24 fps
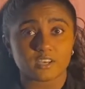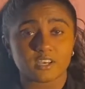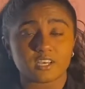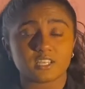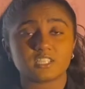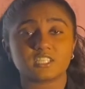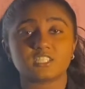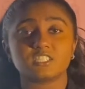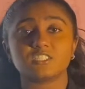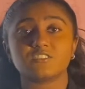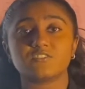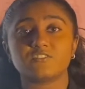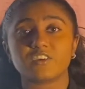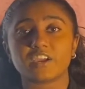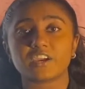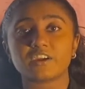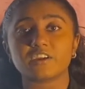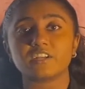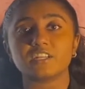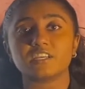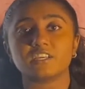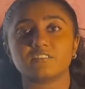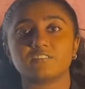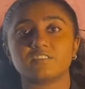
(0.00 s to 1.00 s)
The
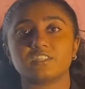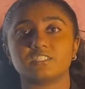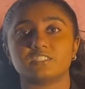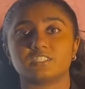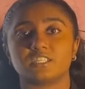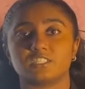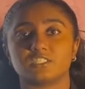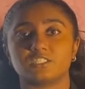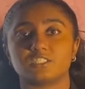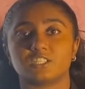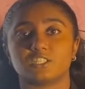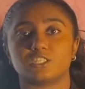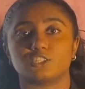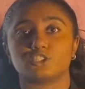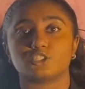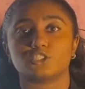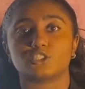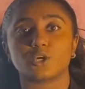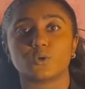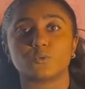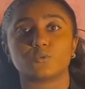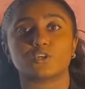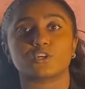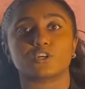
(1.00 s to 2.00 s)
severity of these incidents
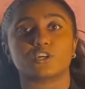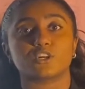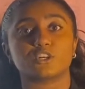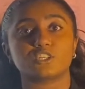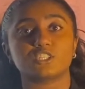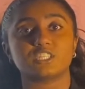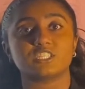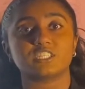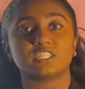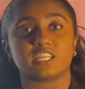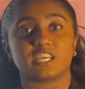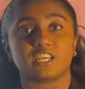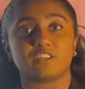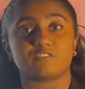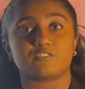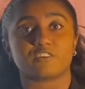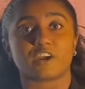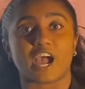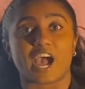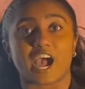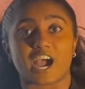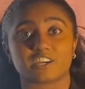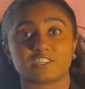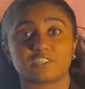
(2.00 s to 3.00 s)
showed the urgent need for
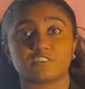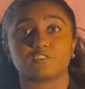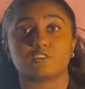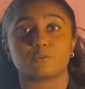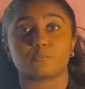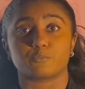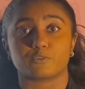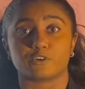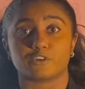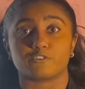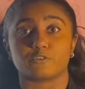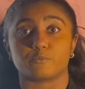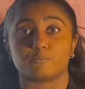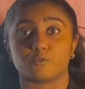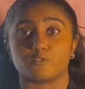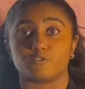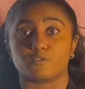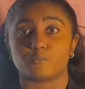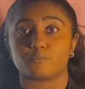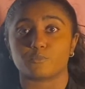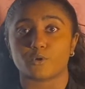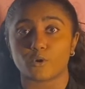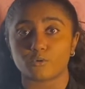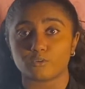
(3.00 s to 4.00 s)
active debris
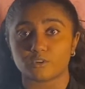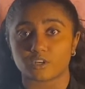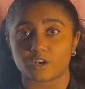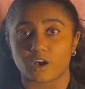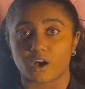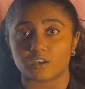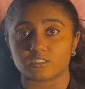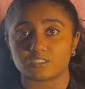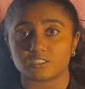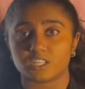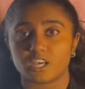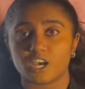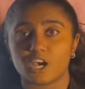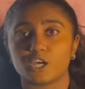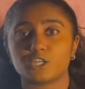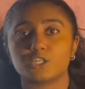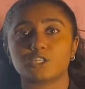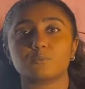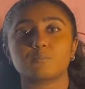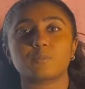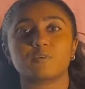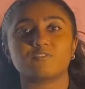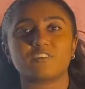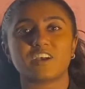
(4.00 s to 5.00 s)
removal protocols
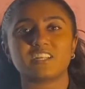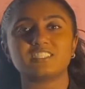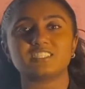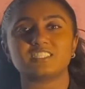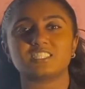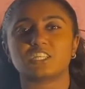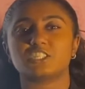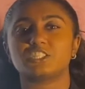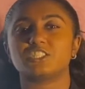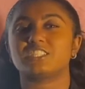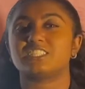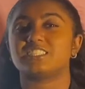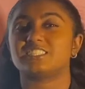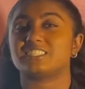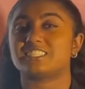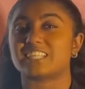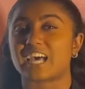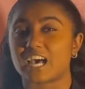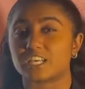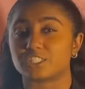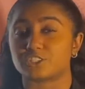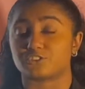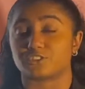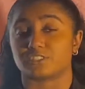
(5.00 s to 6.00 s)
to prevent such
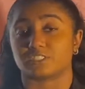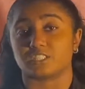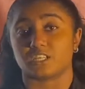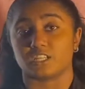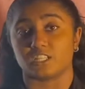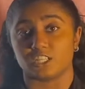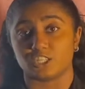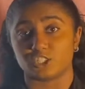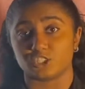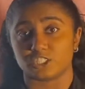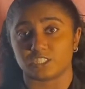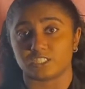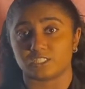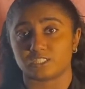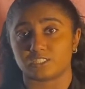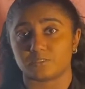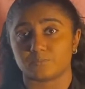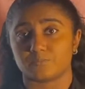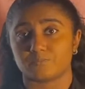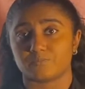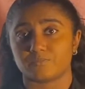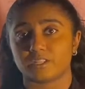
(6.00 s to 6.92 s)
disastrous collisions.